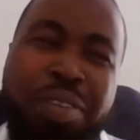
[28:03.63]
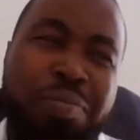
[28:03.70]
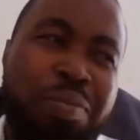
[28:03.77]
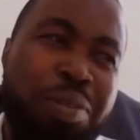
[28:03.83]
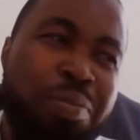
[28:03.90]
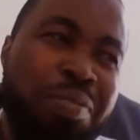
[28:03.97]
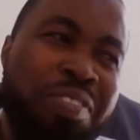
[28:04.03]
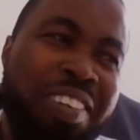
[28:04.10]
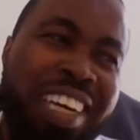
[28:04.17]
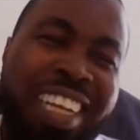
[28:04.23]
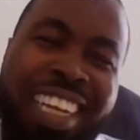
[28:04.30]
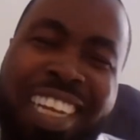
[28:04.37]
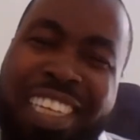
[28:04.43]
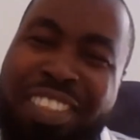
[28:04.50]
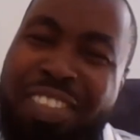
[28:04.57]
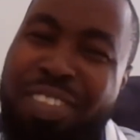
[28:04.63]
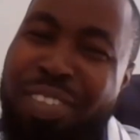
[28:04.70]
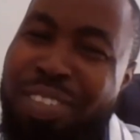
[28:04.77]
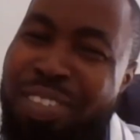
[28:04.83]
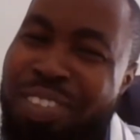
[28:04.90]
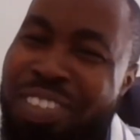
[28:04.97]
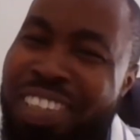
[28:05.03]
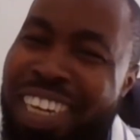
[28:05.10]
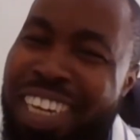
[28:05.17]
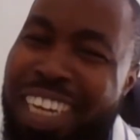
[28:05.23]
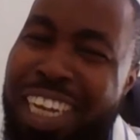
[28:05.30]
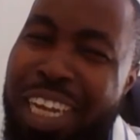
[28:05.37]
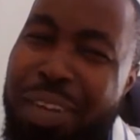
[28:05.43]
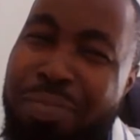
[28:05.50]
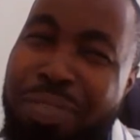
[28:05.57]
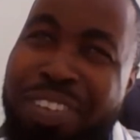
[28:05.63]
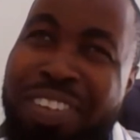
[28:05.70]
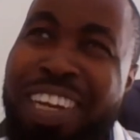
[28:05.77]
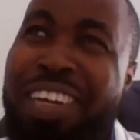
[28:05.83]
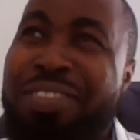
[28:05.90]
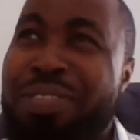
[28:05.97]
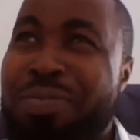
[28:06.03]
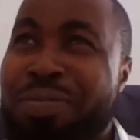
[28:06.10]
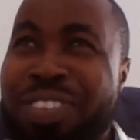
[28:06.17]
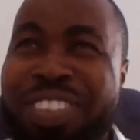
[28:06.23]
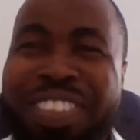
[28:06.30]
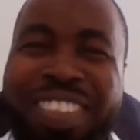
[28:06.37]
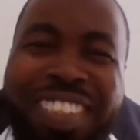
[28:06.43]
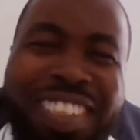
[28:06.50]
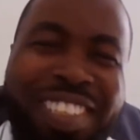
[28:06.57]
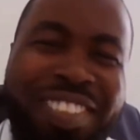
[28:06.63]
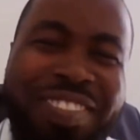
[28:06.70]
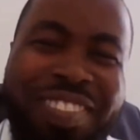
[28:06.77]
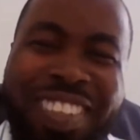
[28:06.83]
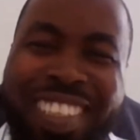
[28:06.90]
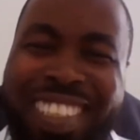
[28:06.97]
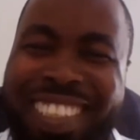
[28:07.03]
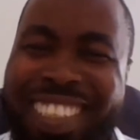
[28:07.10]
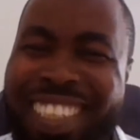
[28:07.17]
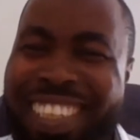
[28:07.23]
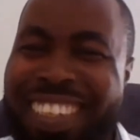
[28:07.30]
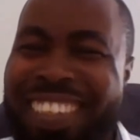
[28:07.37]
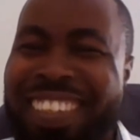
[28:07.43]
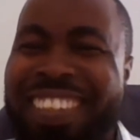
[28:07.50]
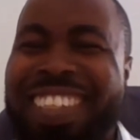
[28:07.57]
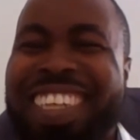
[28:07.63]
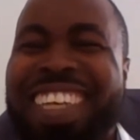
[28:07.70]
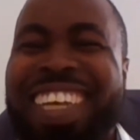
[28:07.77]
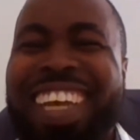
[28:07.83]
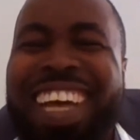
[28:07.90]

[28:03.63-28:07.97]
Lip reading: now, but before I let you go, I'm going to have to put you on the spot now.